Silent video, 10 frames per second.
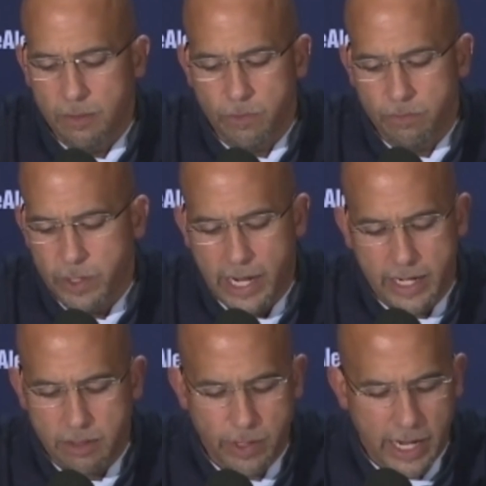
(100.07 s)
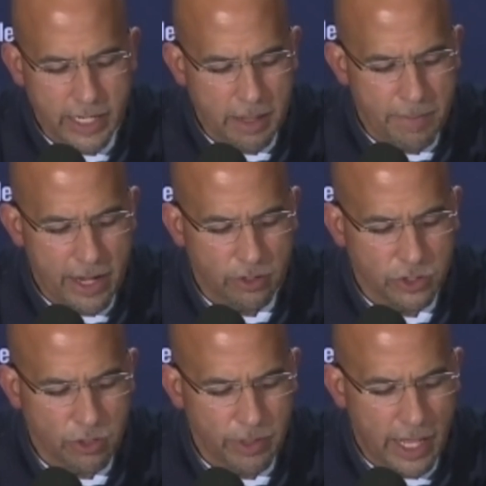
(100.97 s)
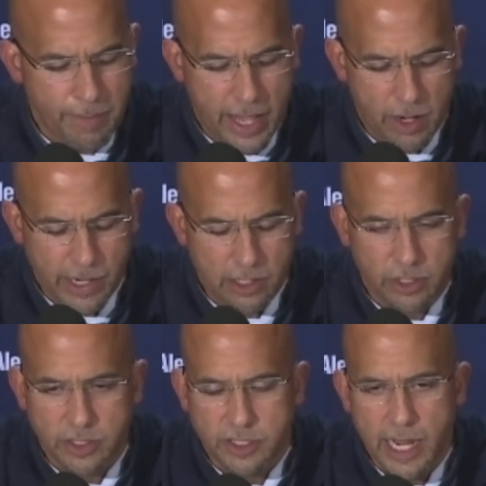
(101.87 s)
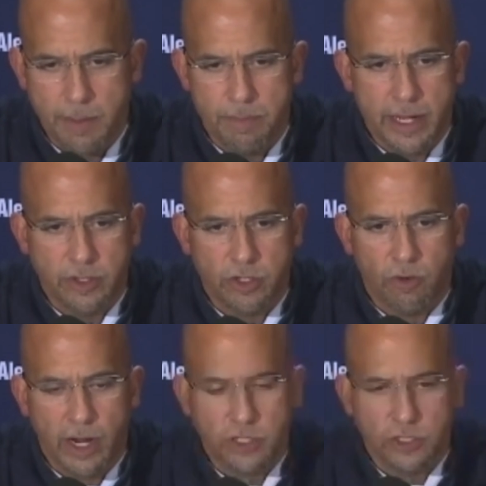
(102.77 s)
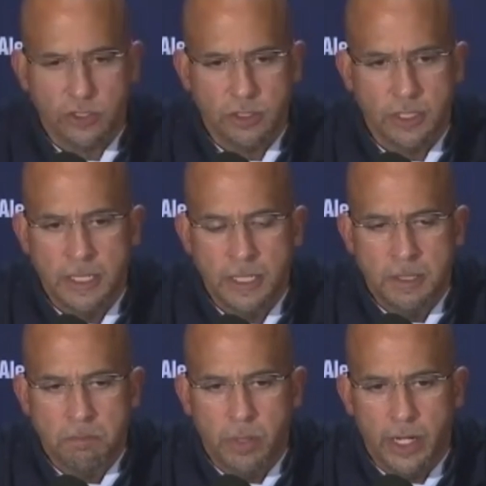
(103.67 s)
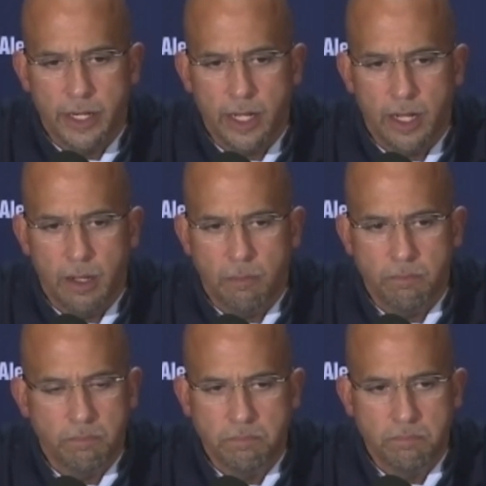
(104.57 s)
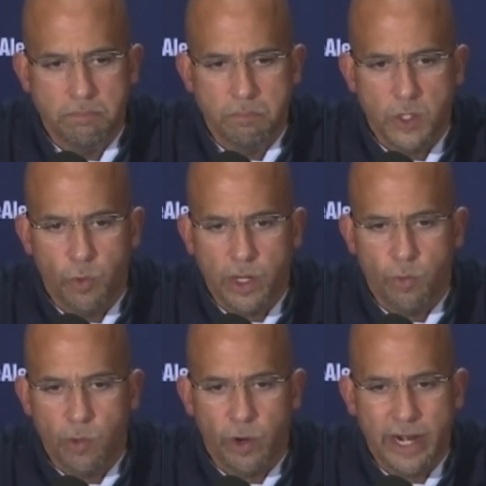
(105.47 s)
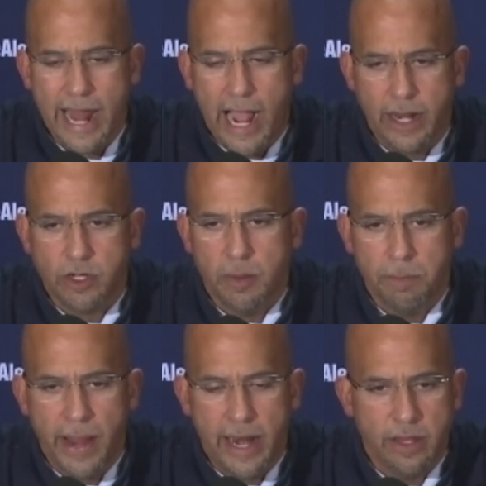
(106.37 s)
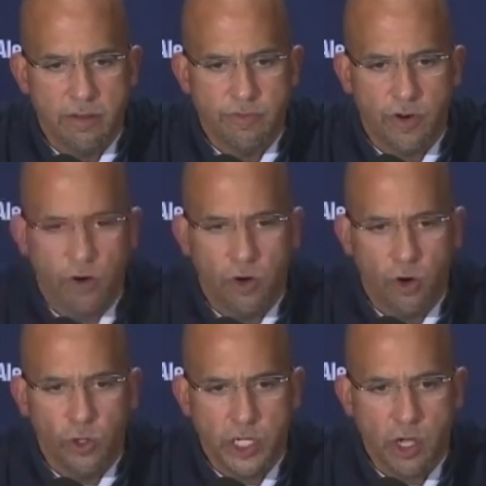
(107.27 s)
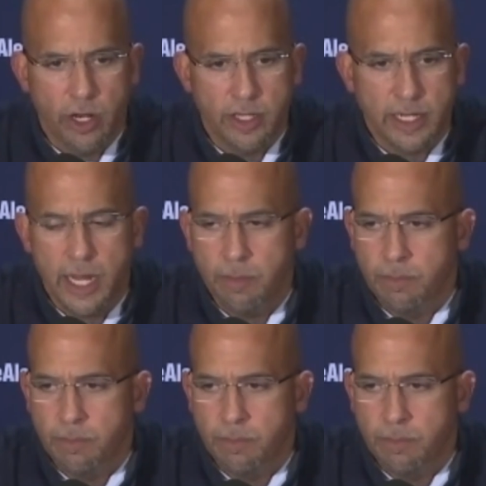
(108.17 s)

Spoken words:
We got to get better. There's no doubt about it. We got to look at the tape, make the corrections. But we were not competitive early on in the game.